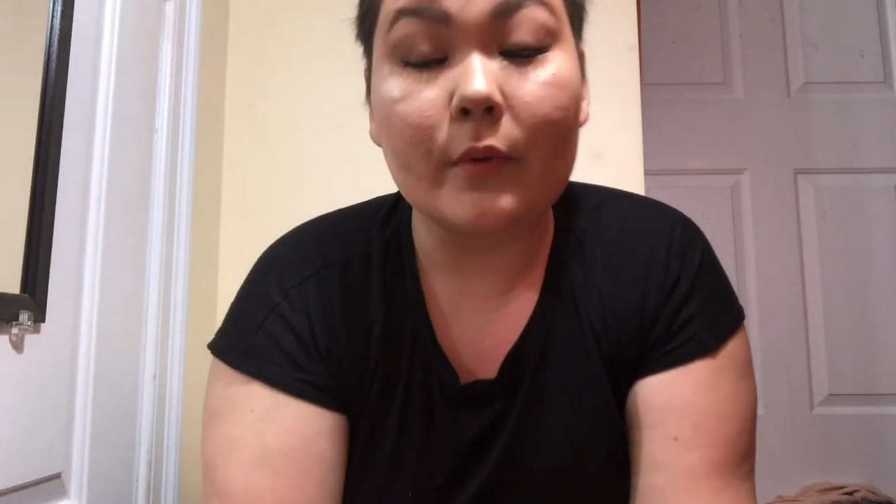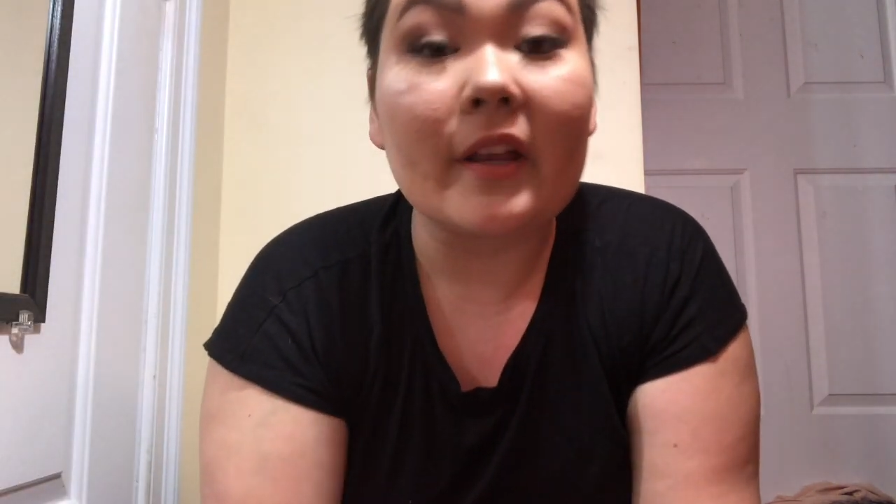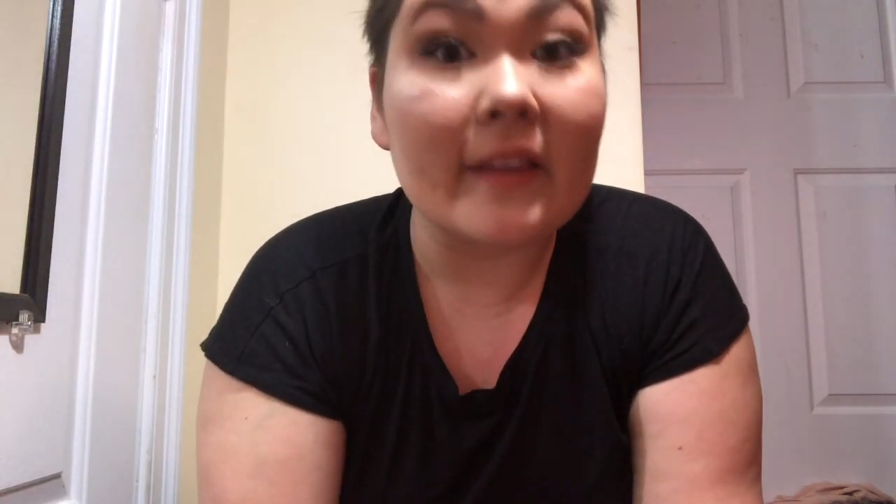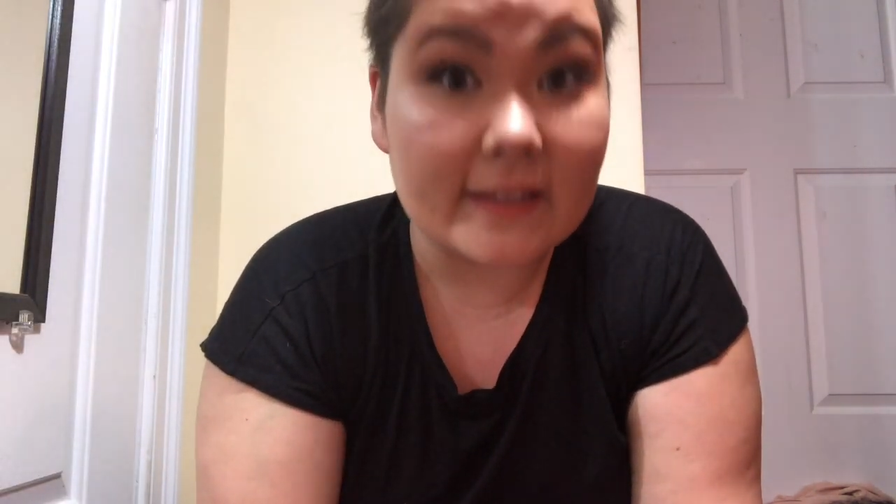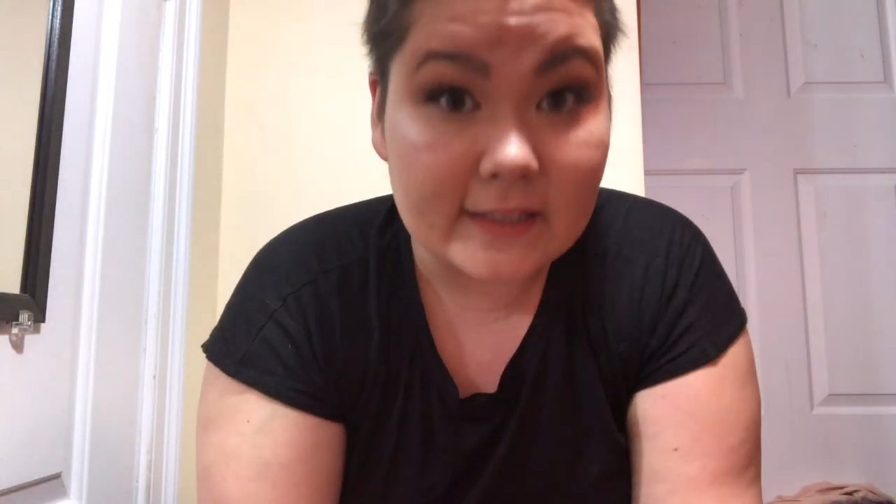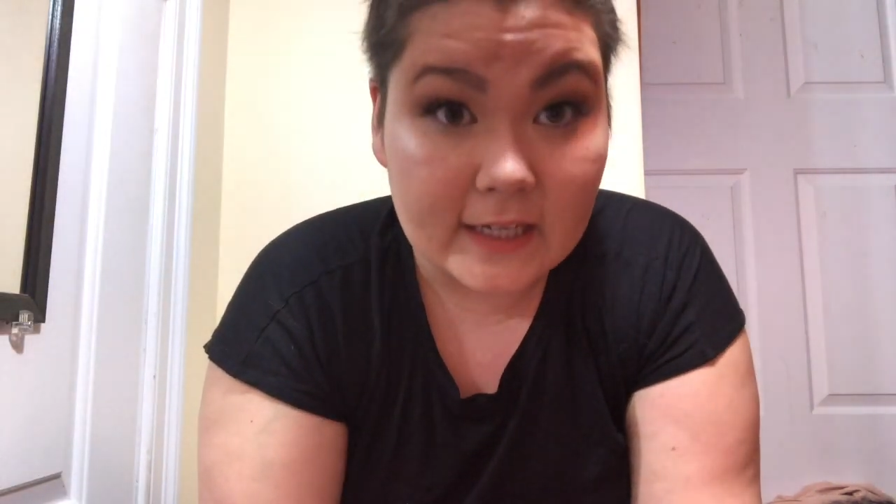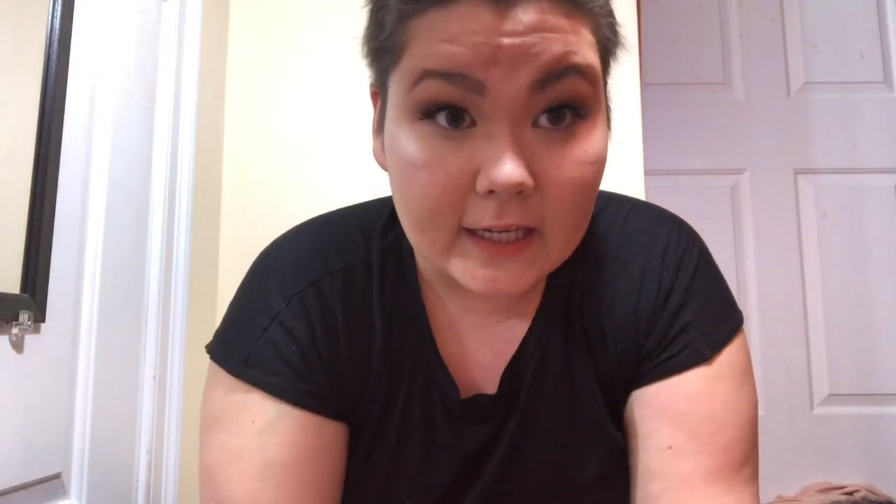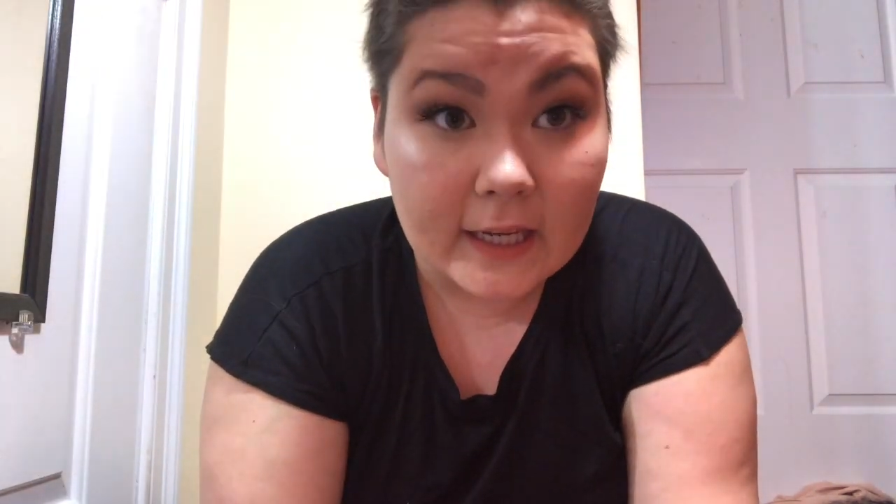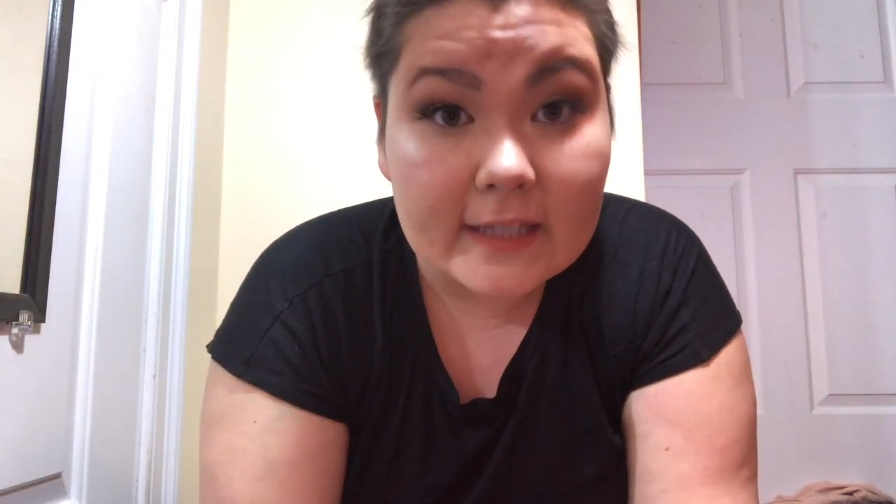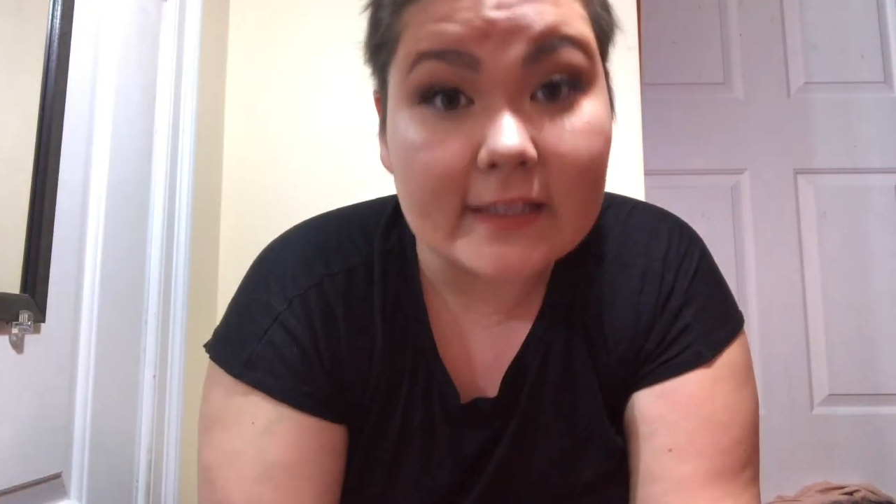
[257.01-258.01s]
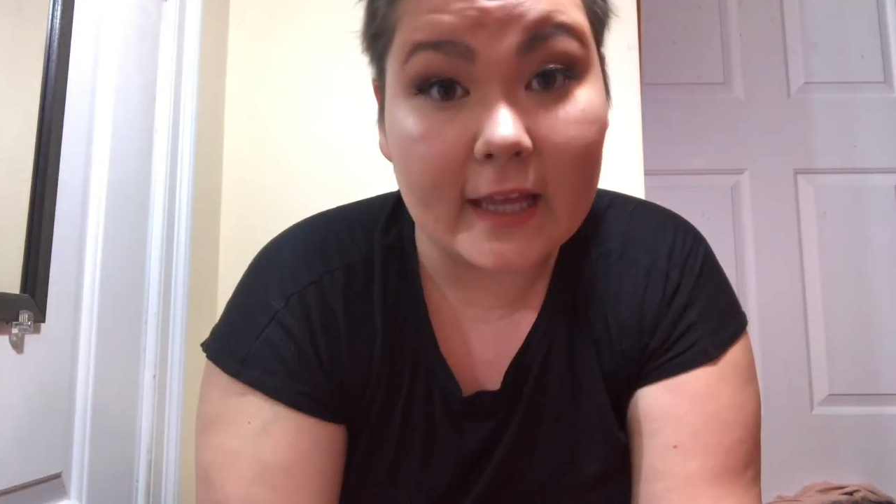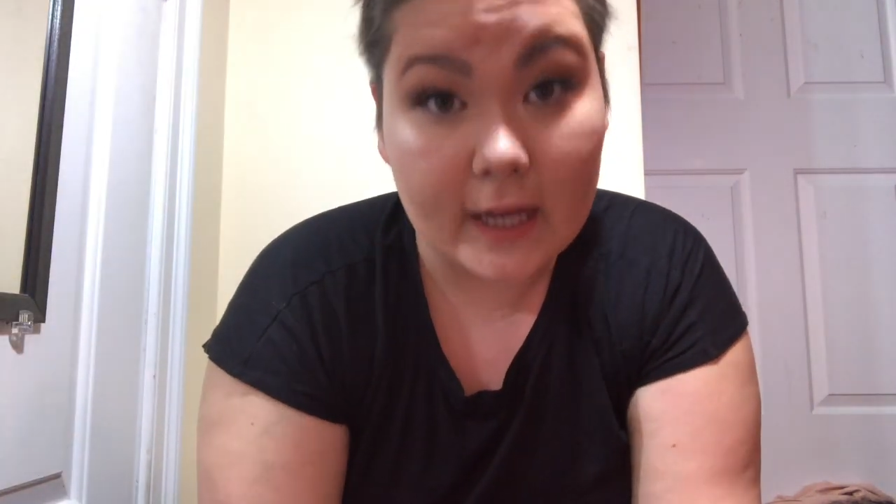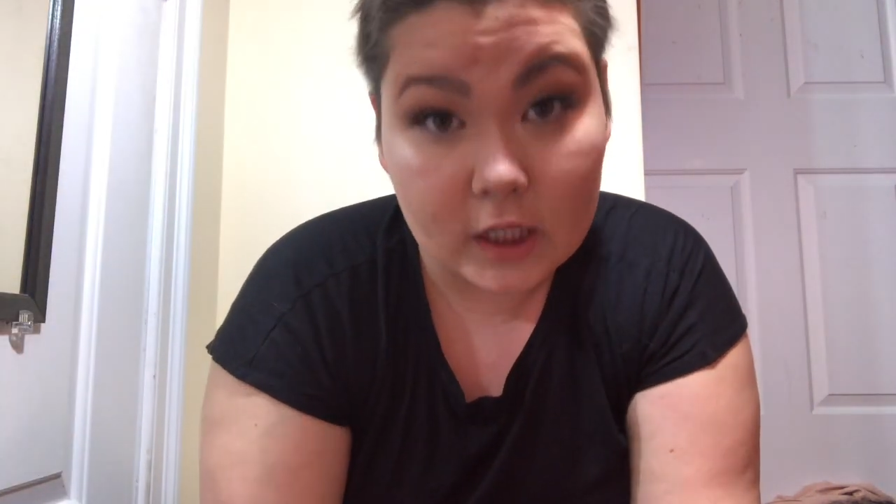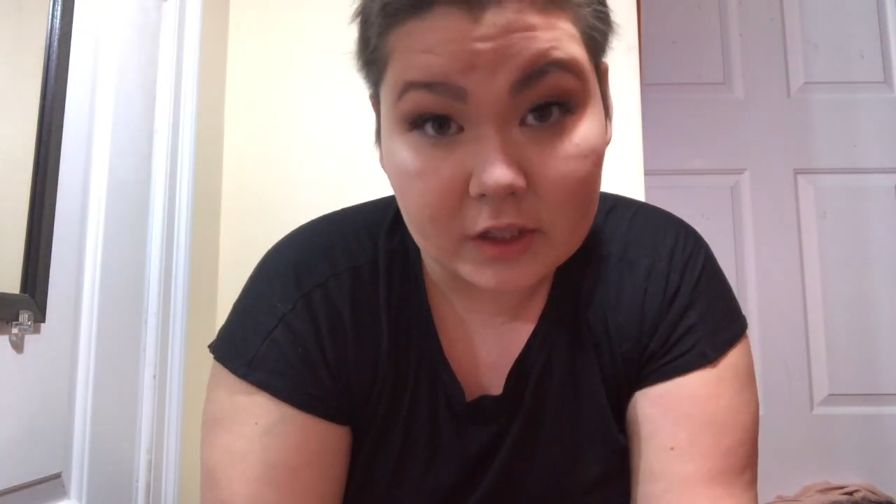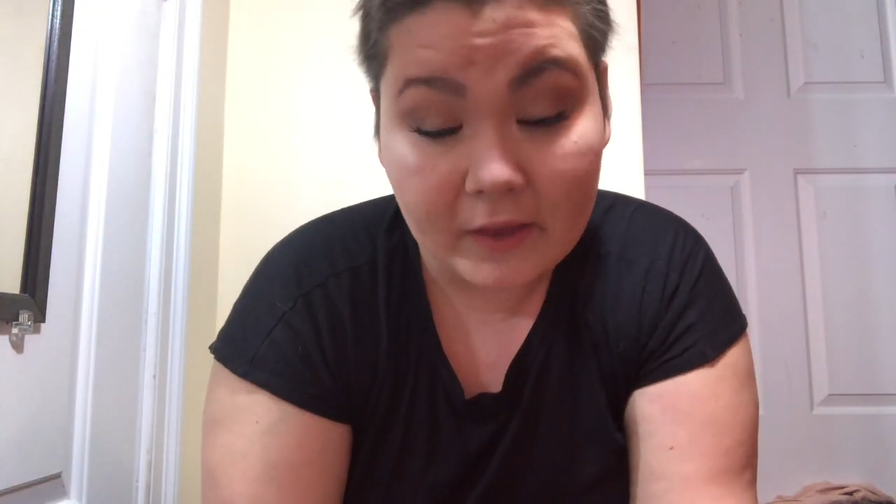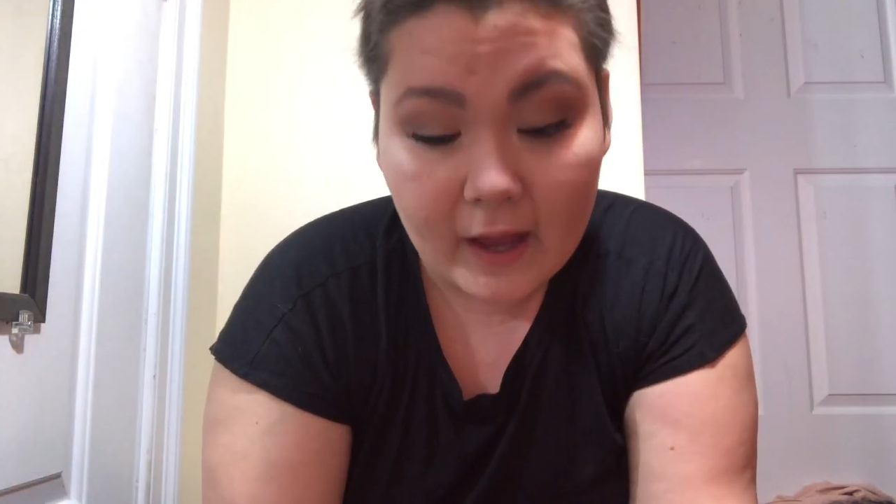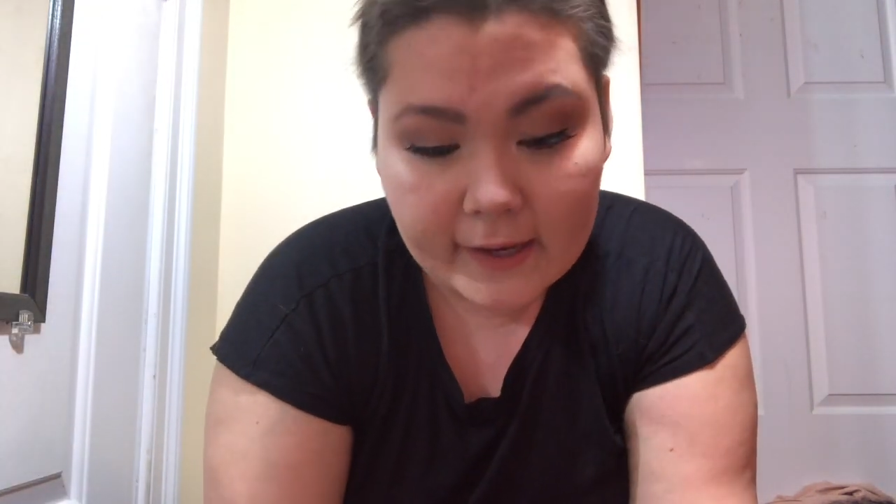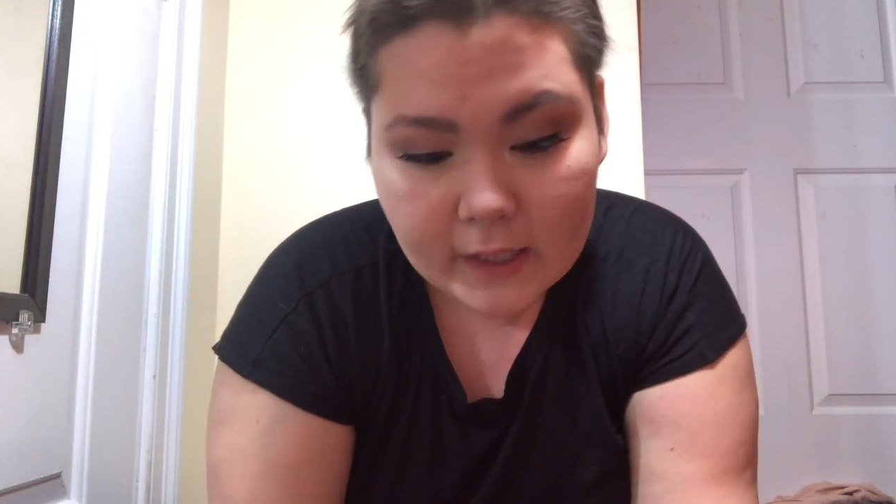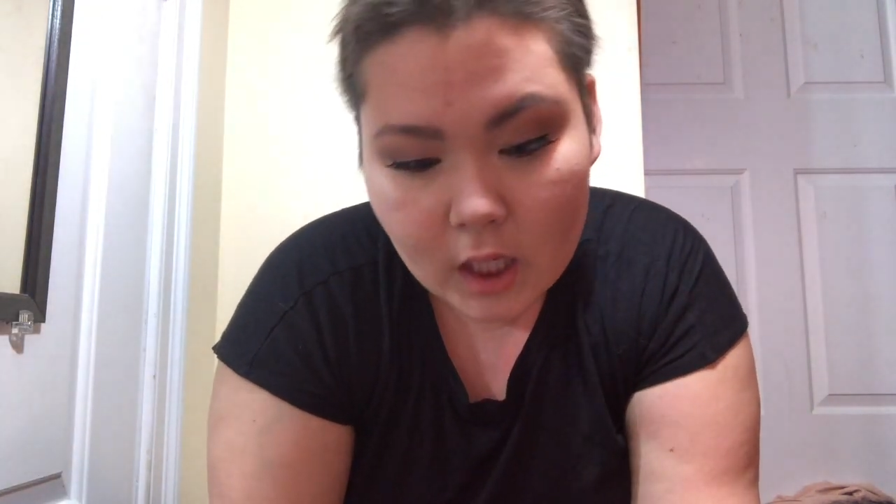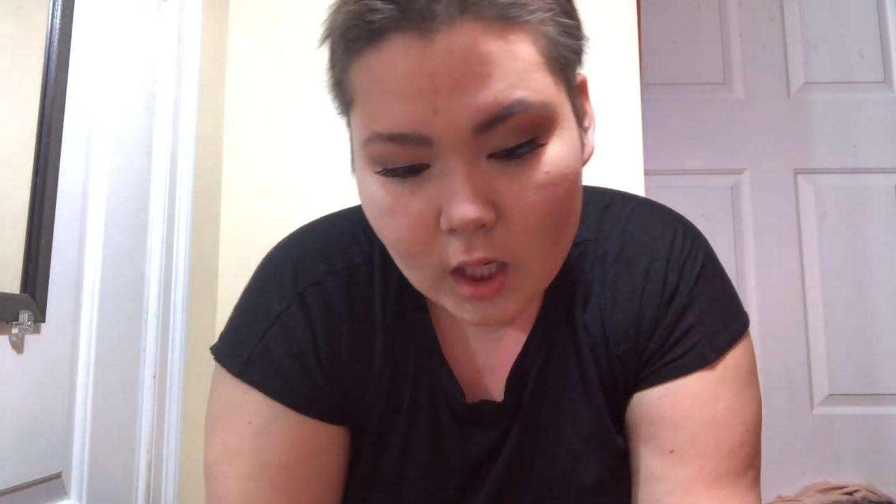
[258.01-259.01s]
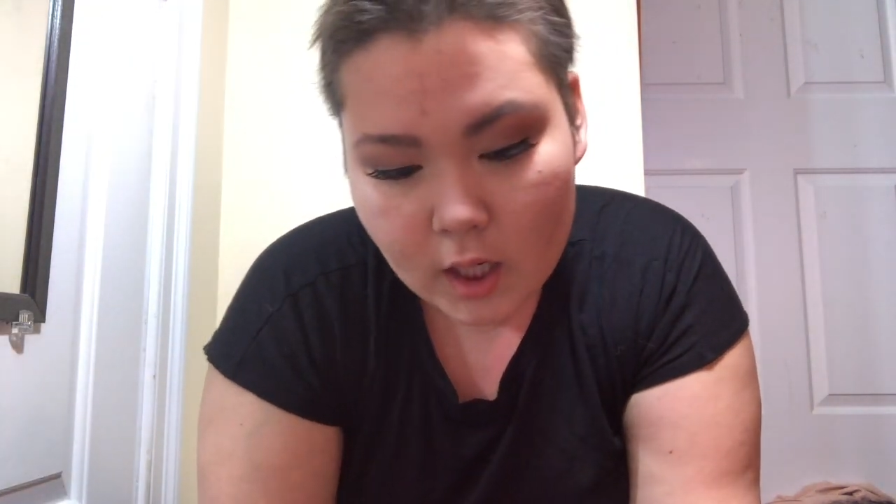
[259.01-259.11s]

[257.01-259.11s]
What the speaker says: realistic is the hairline